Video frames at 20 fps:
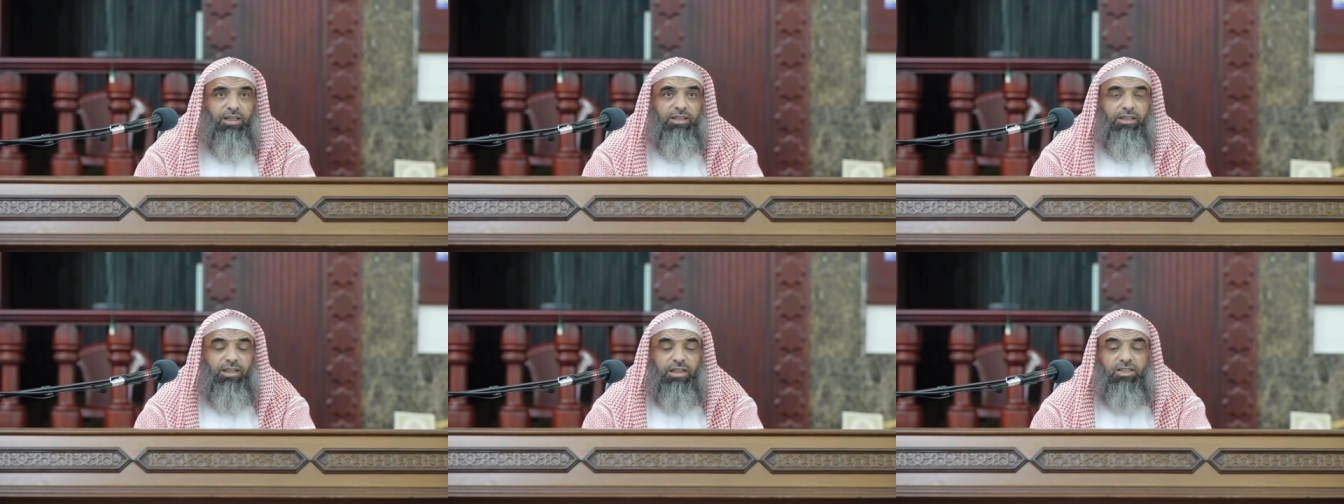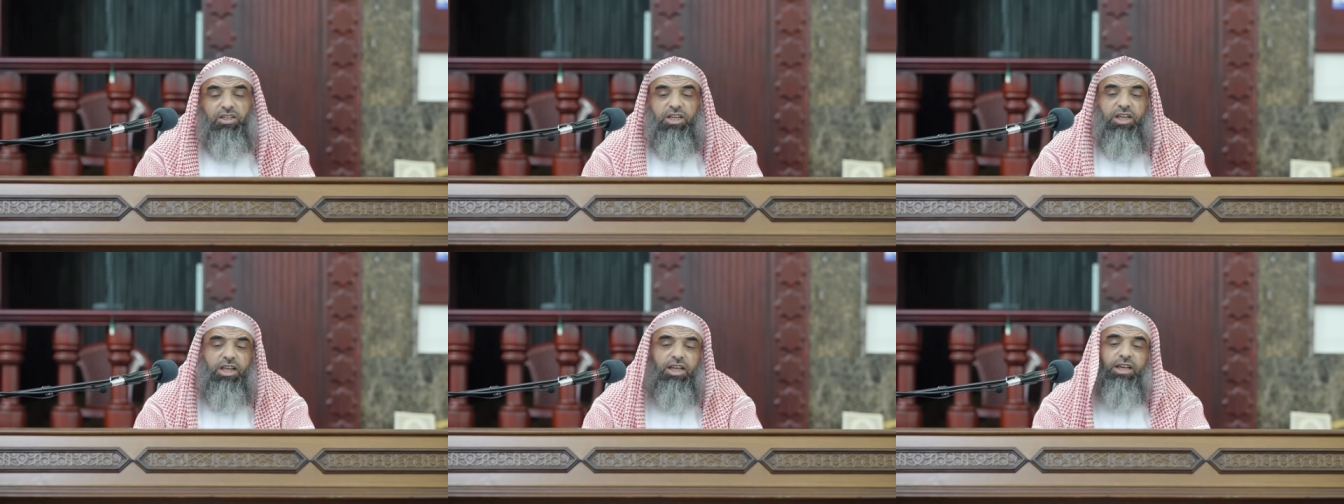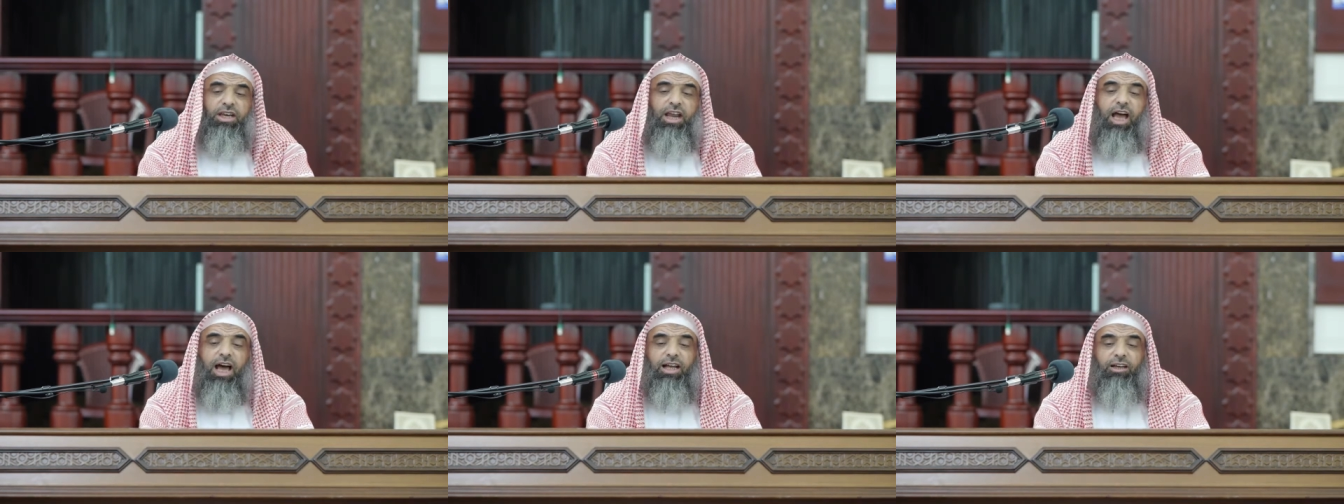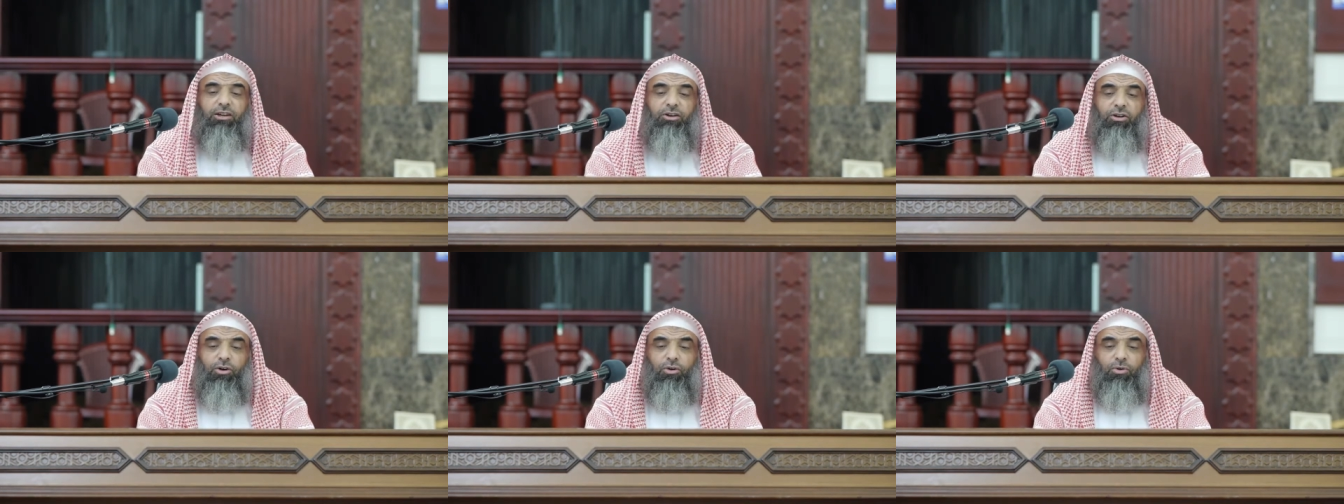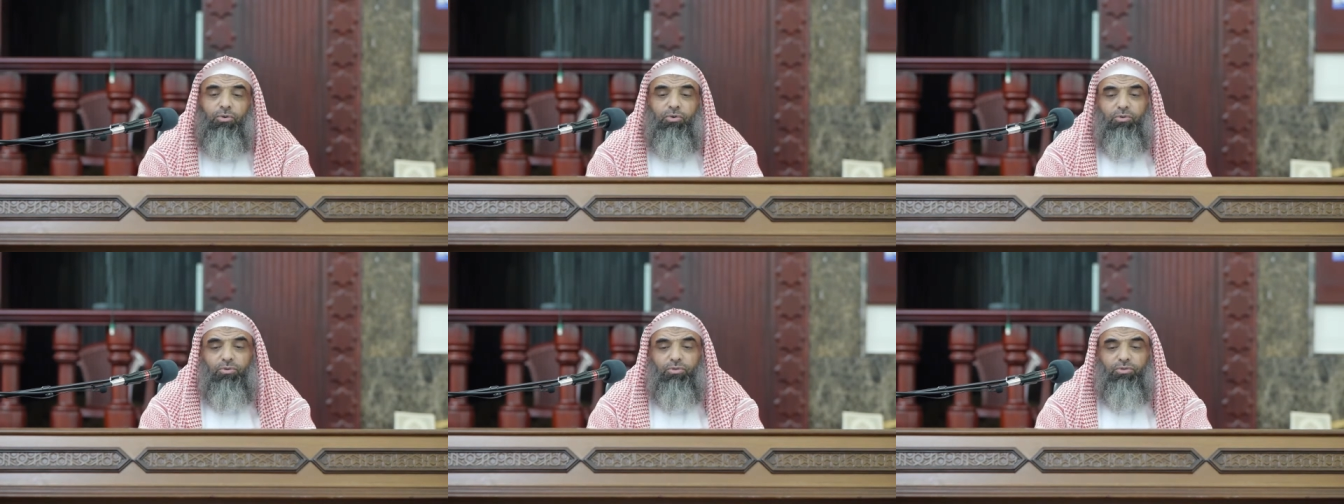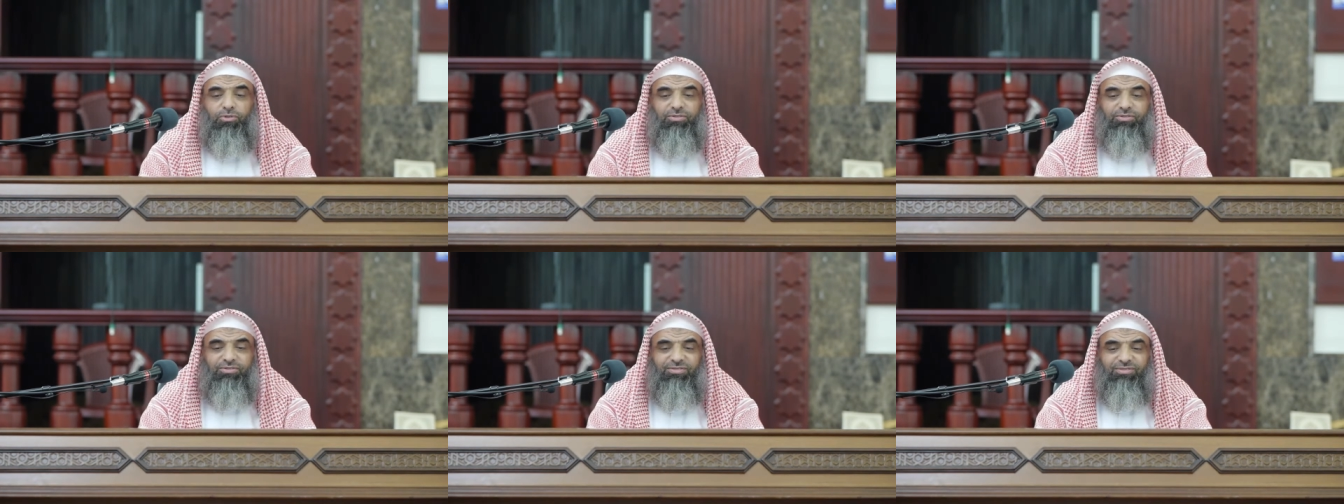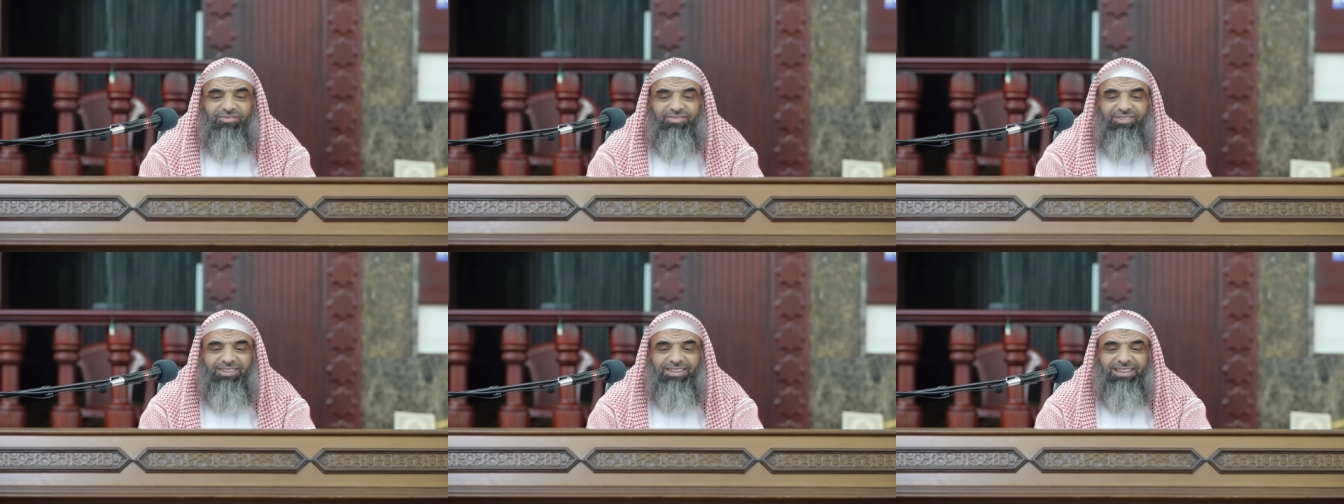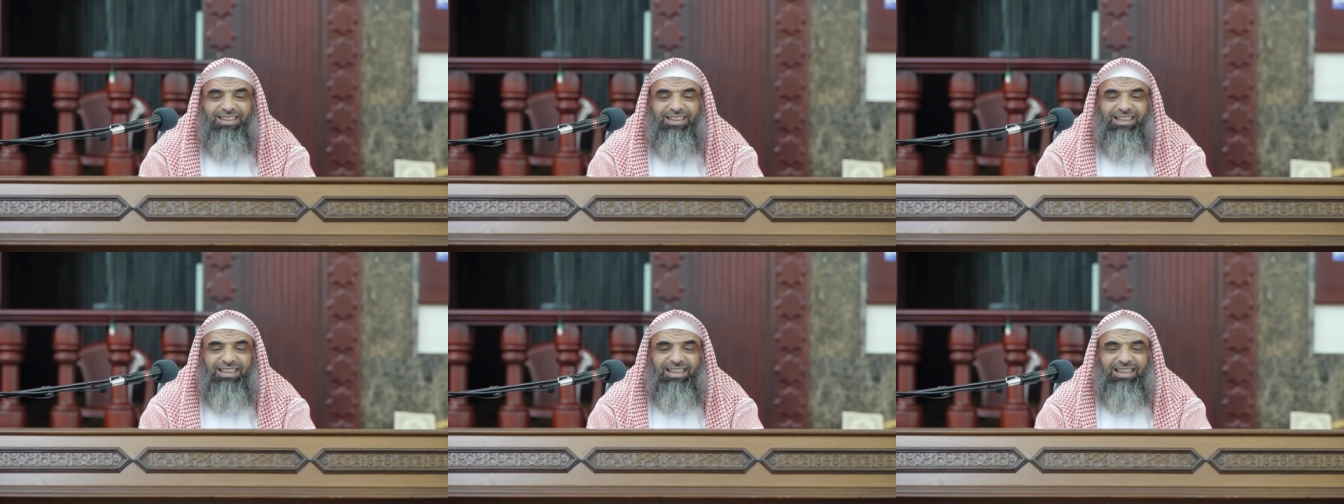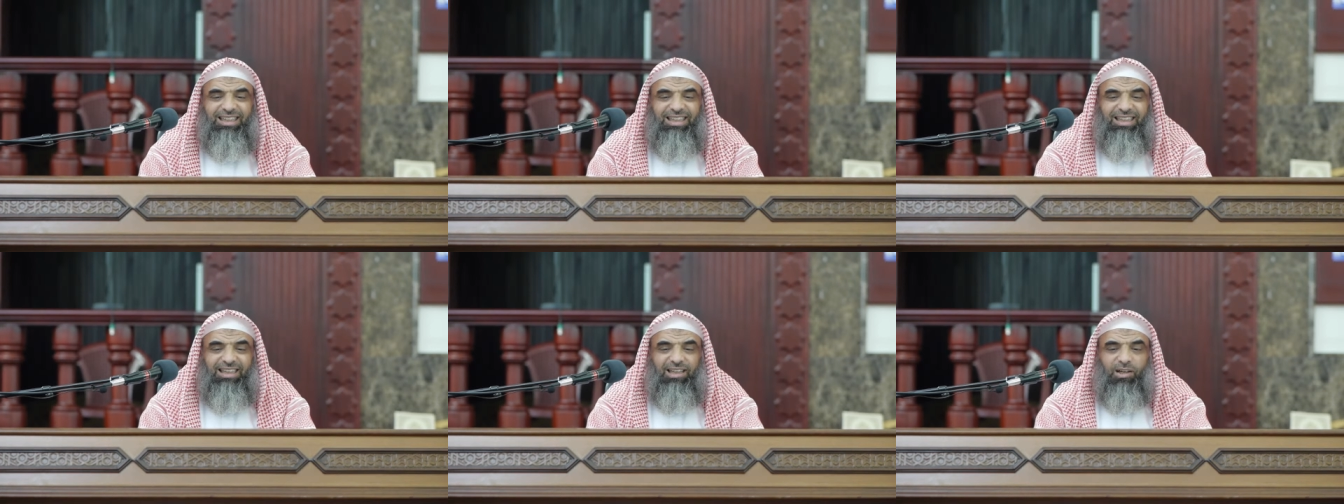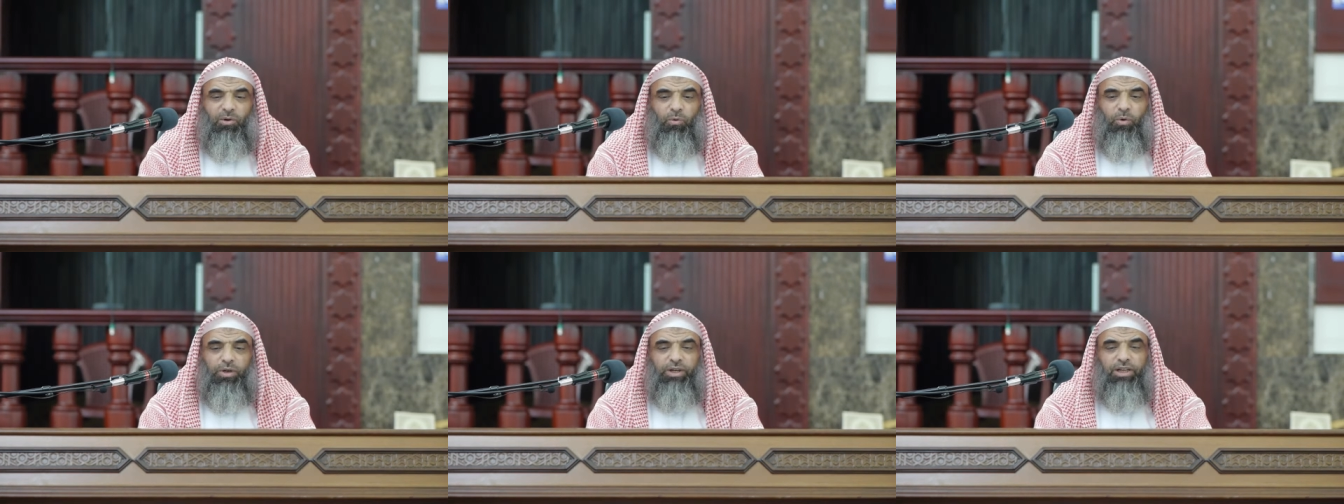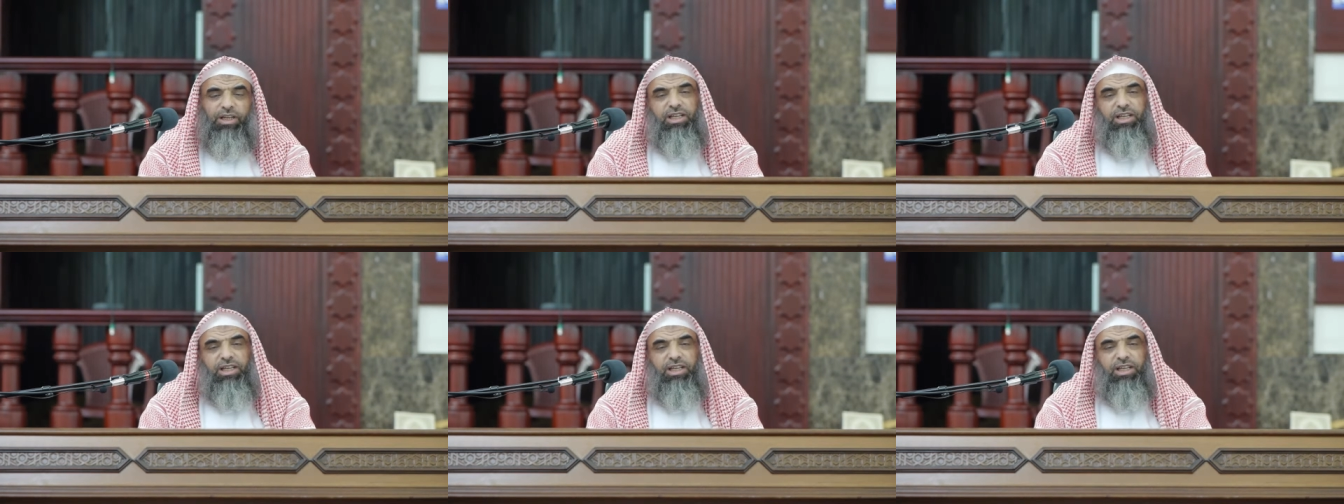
Does he not know when